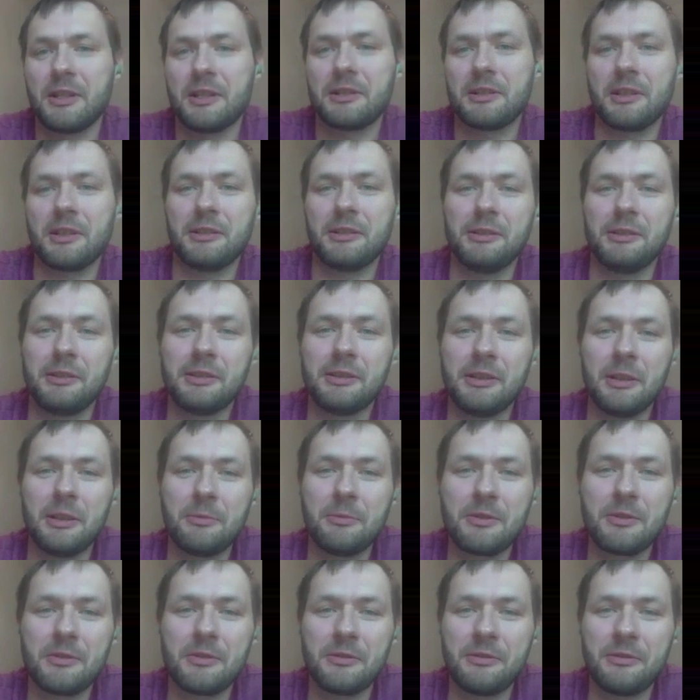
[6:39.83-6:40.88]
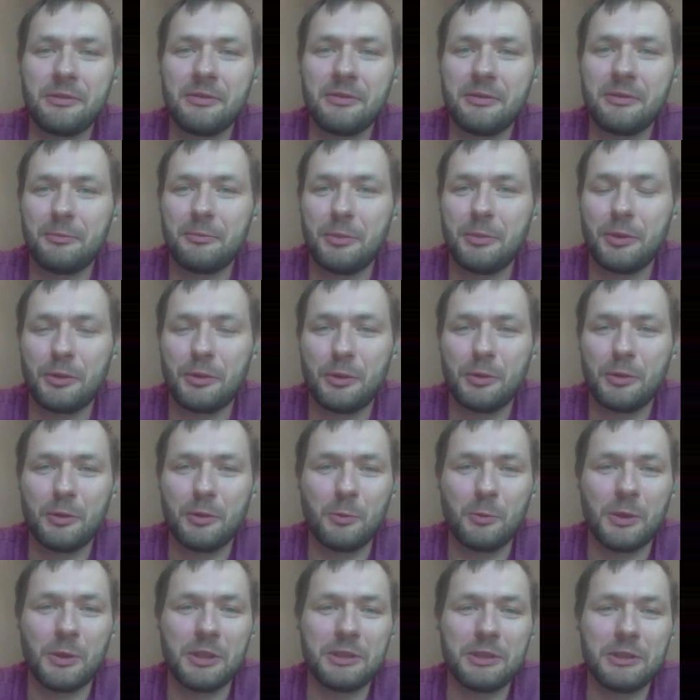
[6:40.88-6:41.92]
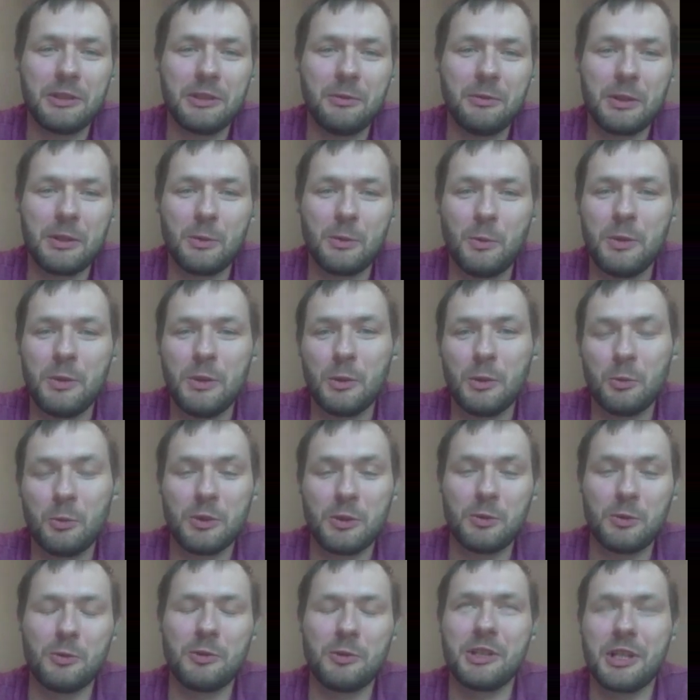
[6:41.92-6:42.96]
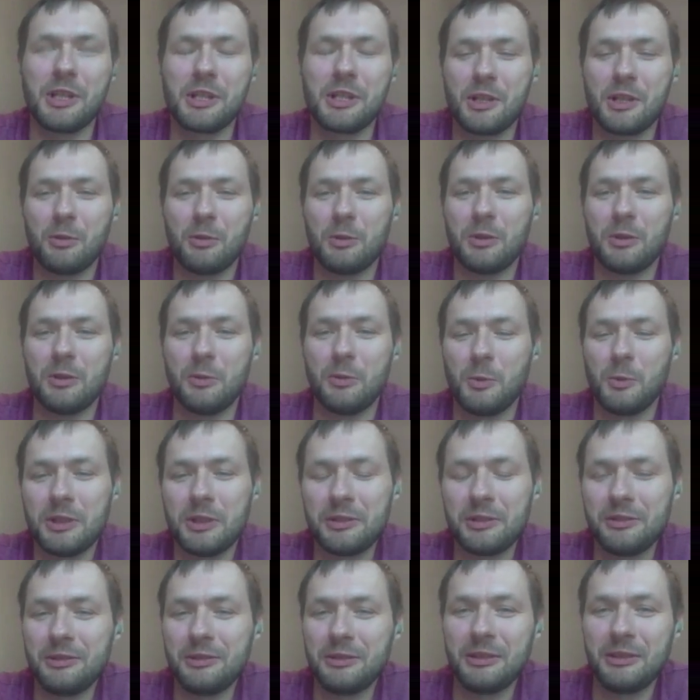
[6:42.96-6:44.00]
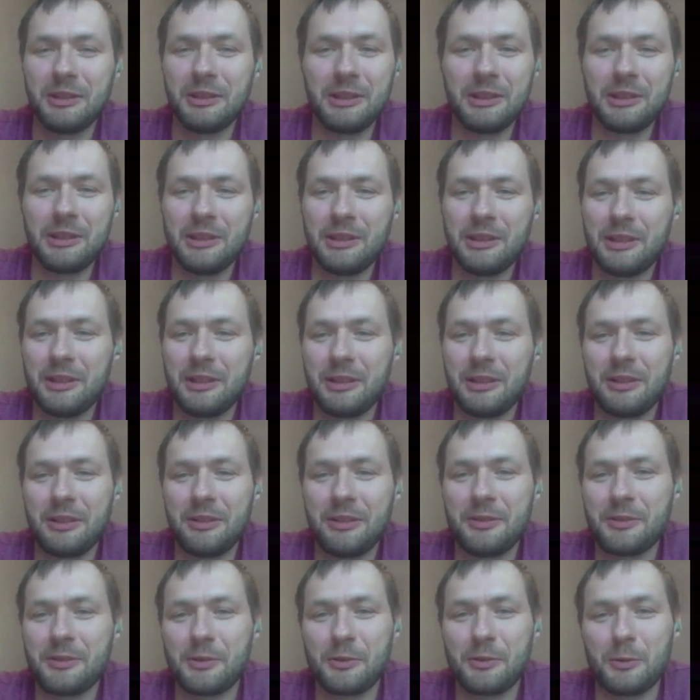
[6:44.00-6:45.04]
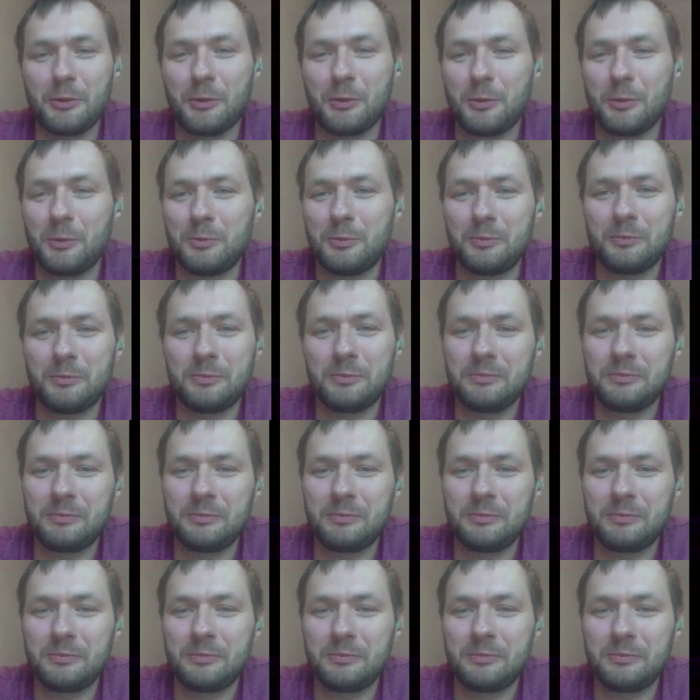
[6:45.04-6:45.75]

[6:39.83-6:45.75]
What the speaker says: 600 grams for 1 kilowatt, we don't want to charge our vehicle. So